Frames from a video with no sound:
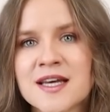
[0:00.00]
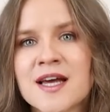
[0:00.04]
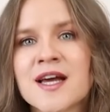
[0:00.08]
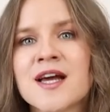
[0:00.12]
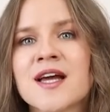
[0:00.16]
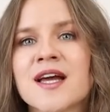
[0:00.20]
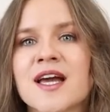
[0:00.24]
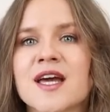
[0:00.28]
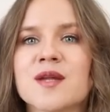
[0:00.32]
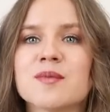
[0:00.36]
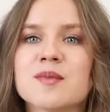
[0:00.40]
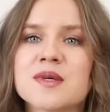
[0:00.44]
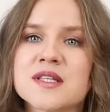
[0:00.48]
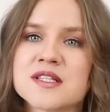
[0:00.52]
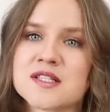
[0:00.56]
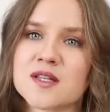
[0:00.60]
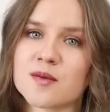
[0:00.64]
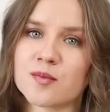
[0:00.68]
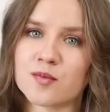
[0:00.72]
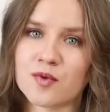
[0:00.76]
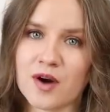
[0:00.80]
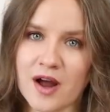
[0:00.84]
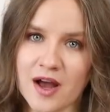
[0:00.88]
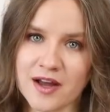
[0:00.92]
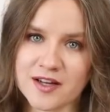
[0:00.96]
It means the
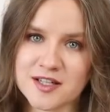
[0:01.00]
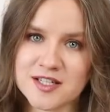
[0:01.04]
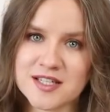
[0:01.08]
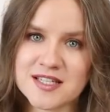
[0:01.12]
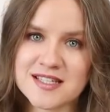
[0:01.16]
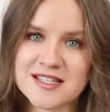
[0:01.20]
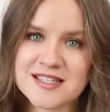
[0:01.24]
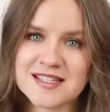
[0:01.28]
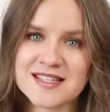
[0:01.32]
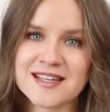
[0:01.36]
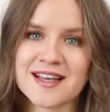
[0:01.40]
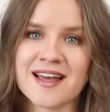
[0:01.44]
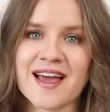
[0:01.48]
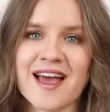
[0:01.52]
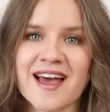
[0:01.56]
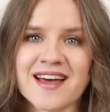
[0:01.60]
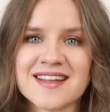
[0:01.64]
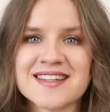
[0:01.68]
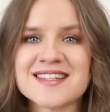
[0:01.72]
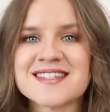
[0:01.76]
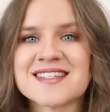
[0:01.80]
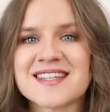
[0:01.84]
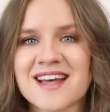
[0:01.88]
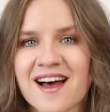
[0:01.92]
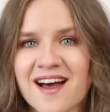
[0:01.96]
practice and
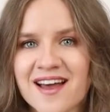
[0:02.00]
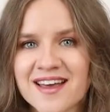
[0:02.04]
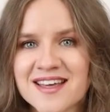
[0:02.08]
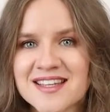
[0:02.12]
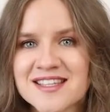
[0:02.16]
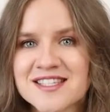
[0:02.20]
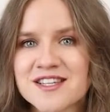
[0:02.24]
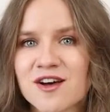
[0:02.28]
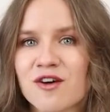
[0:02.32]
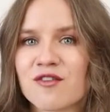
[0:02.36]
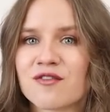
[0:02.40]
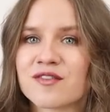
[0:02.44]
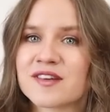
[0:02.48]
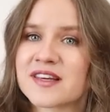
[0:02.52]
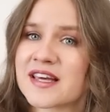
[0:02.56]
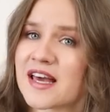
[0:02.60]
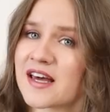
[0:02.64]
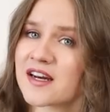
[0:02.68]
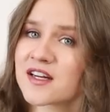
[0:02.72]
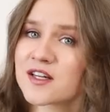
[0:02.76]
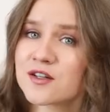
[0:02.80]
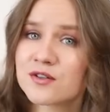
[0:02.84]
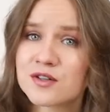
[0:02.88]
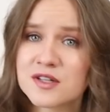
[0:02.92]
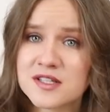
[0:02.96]
science of
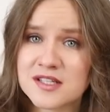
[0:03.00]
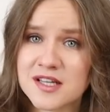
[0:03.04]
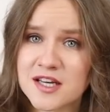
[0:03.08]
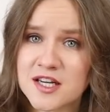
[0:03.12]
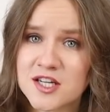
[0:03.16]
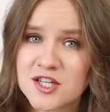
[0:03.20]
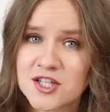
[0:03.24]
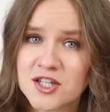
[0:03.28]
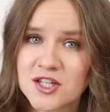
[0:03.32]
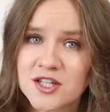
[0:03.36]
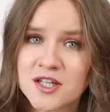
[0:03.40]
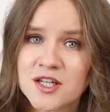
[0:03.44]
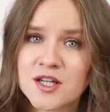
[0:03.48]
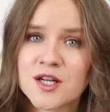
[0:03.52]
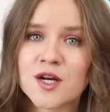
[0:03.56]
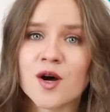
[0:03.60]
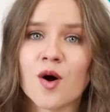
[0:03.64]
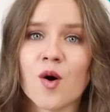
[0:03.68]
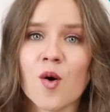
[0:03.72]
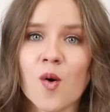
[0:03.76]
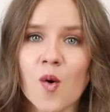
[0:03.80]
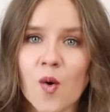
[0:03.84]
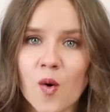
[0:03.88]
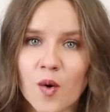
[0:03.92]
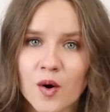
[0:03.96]
categorization
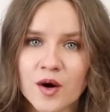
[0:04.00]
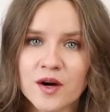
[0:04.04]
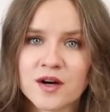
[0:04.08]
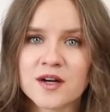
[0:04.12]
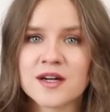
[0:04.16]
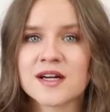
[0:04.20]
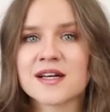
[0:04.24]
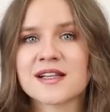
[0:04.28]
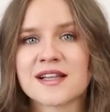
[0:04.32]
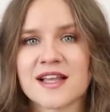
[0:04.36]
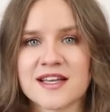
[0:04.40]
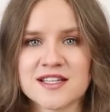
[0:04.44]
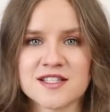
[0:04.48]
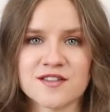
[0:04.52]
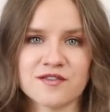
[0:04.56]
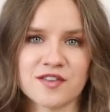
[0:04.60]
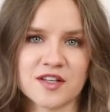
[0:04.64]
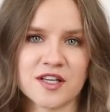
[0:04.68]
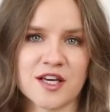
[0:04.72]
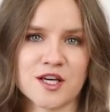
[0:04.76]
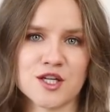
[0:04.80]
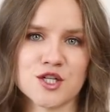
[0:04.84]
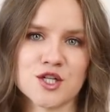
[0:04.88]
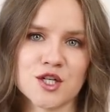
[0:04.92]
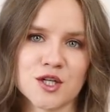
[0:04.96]
or
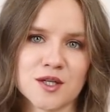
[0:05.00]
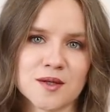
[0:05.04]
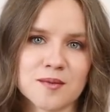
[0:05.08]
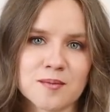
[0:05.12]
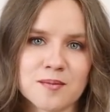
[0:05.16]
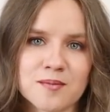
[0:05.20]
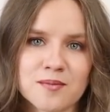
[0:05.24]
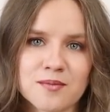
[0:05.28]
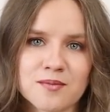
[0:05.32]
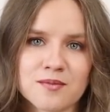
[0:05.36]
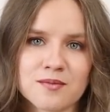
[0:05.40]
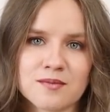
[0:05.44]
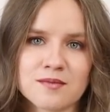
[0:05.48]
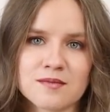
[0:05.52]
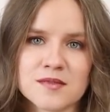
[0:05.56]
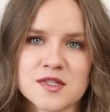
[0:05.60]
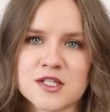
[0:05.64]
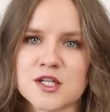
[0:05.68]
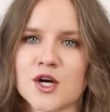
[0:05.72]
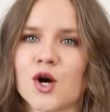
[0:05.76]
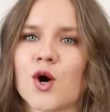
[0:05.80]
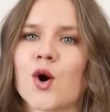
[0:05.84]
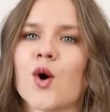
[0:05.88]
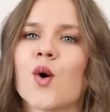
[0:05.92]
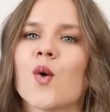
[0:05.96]
classification.
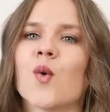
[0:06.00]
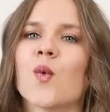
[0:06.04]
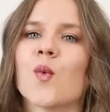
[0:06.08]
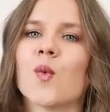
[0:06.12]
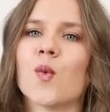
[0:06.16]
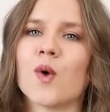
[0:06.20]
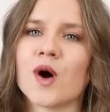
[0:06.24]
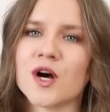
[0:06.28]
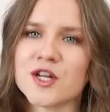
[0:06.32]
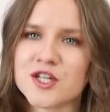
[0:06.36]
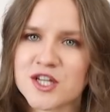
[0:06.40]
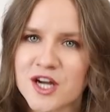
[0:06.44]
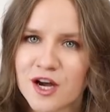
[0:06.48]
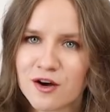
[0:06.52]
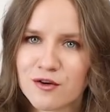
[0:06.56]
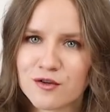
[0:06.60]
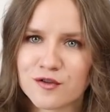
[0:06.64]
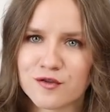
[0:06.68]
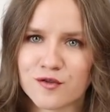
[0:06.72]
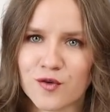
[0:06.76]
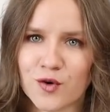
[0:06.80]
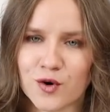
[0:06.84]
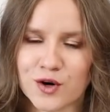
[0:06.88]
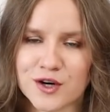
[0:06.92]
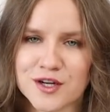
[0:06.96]
So watch out
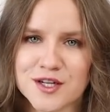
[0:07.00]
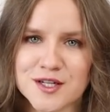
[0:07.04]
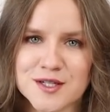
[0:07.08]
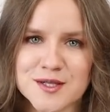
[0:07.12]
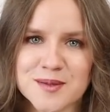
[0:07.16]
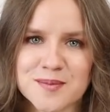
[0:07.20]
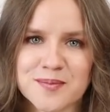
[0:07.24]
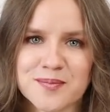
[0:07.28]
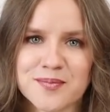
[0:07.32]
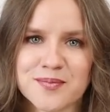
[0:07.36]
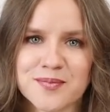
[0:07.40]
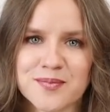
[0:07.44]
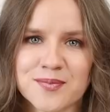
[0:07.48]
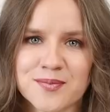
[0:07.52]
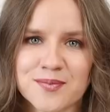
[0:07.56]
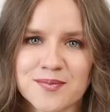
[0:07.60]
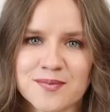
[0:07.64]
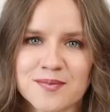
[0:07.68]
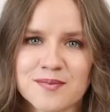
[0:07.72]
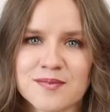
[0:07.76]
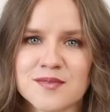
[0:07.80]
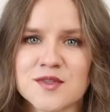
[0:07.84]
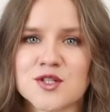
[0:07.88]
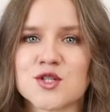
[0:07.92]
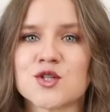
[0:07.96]
for it.
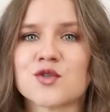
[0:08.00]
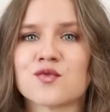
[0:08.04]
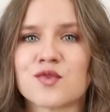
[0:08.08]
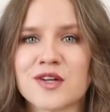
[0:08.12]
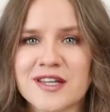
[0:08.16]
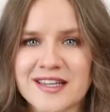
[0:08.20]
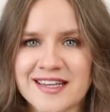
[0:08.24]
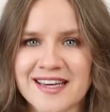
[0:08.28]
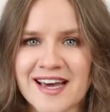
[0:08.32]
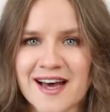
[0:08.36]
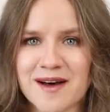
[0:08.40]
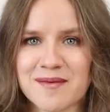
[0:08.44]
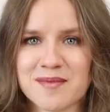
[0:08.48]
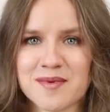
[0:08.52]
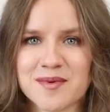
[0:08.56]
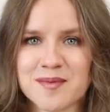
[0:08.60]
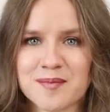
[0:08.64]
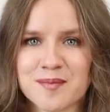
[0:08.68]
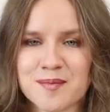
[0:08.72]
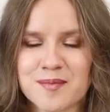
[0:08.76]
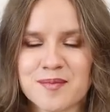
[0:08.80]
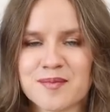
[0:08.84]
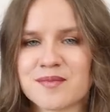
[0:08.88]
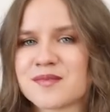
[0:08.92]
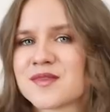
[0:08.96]
To recap,
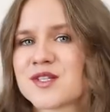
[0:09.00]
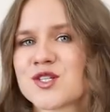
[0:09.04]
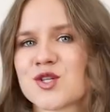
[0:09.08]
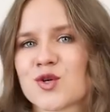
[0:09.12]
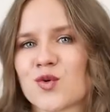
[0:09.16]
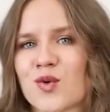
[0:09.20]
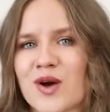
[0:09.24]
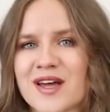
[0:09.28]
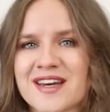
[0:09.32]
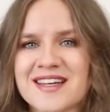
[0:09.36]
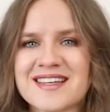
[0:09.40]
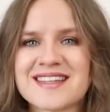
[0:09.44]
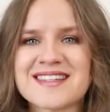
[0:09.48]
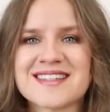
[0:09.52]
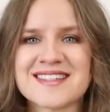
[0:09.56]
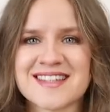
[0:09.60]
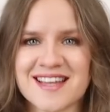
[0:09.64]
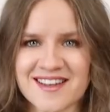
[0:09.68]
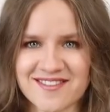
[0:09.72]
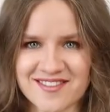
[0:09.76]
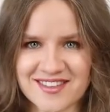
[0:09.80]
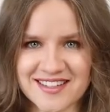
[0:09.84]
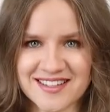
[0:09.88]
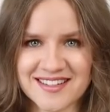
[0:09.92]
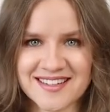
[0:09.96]

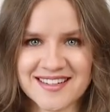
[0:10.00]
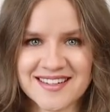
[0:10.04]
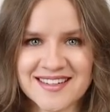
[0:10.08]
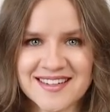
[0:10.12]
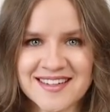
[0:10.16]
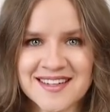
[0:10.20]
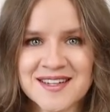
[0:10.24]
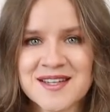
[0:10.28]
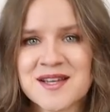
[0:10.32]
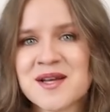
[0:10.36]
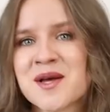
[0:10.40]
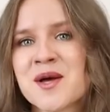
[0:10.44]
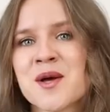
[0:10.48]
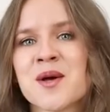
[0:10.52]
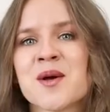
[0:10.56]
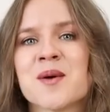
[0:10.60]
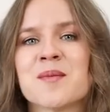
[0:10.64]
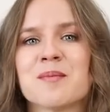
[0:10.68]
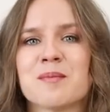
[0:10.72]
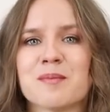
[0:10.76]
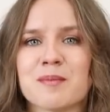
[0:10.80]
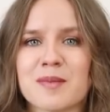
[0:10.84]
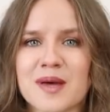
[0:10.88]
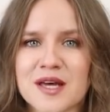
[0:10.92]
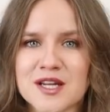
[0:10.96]
27.
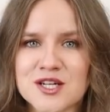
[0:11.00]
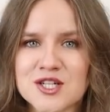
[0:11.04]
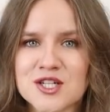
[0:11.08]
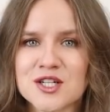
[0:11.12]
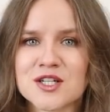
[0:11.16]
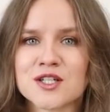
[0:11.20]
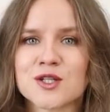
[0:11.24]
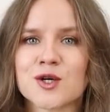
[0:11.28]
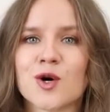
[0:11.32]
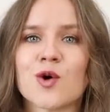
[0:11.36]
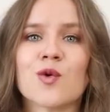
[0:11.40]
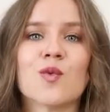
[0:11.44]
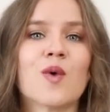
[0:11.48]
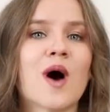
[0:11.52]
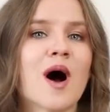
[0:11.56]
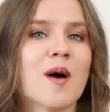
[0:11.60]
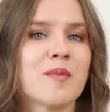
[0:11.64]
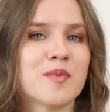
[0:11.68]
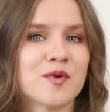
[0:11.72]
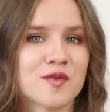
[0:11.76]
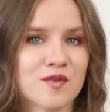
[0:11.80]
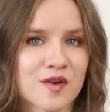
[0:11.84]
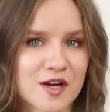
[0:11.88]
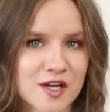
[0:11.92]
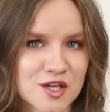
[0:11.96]
Mention
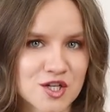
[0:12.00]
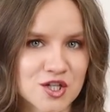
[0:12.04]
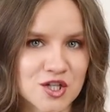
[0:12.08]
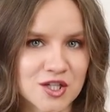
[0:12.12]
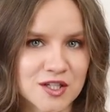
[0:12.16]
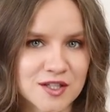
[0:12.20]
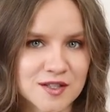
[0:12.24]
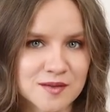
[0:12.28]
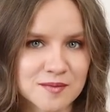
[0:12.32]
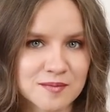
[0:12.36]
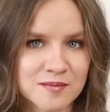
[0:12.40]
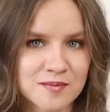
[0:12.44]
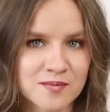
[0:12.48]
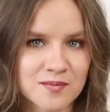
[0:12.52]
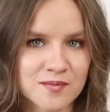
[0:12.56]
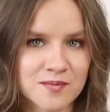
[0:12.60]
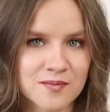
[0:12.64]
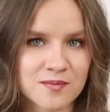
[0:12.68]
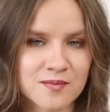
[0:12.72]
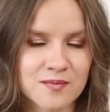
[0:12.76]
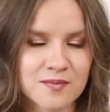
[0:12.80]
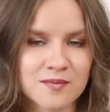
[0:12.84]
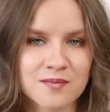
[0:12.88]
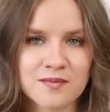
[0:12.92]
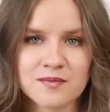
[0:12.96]
cooperation.
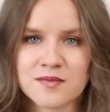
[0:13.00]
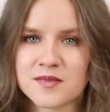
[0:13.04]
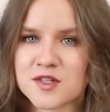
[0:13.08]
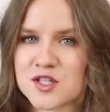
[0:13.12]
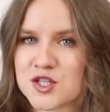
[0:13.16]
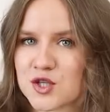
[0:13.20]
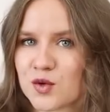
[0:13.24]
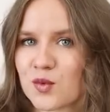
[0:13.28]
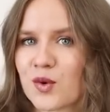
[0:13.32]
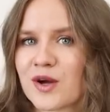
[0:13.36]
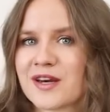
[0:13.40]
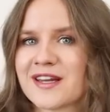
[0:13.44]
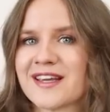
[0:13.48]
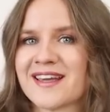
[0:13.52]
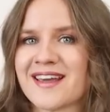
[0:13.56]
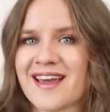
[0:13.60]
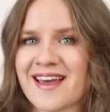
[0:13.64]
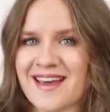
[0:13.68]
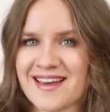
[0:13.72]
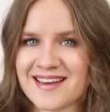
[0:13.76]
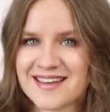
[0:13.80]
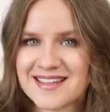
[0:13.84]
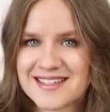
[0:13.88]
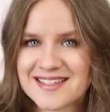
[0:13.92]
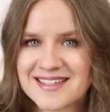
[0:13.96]

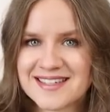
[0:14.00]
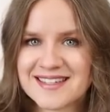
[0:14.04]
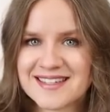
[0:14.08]
28.